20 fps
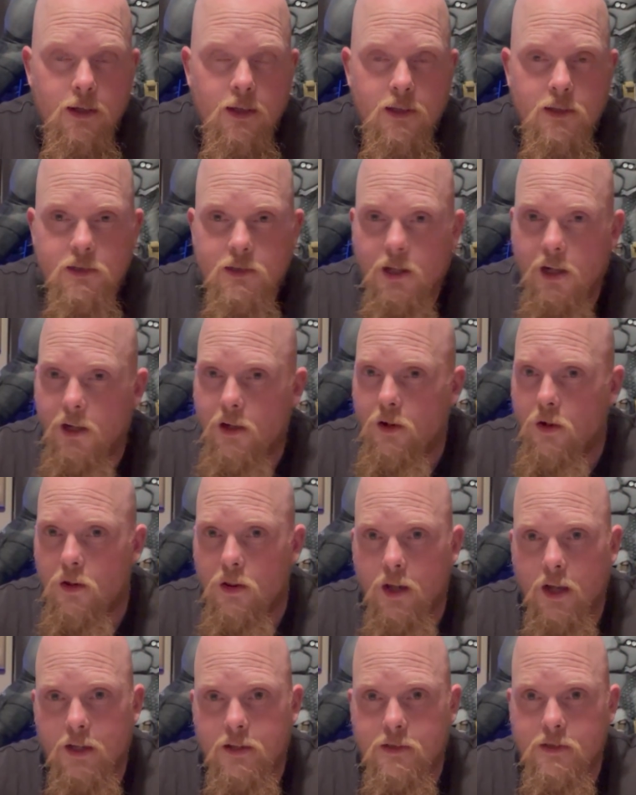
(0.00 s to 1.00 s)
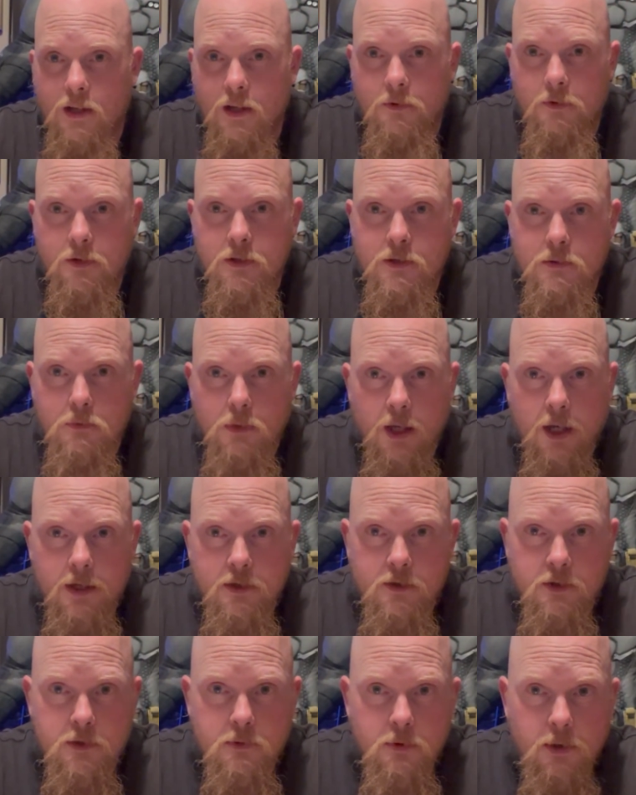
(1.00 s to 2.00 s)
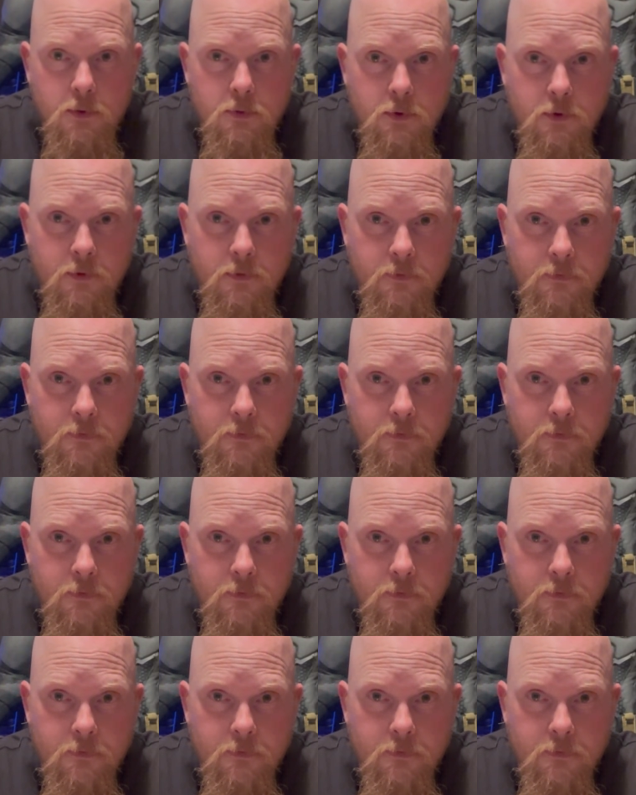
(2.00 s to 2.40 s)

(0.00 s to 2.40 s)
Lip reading: It's not all lightsabers and blasters, people.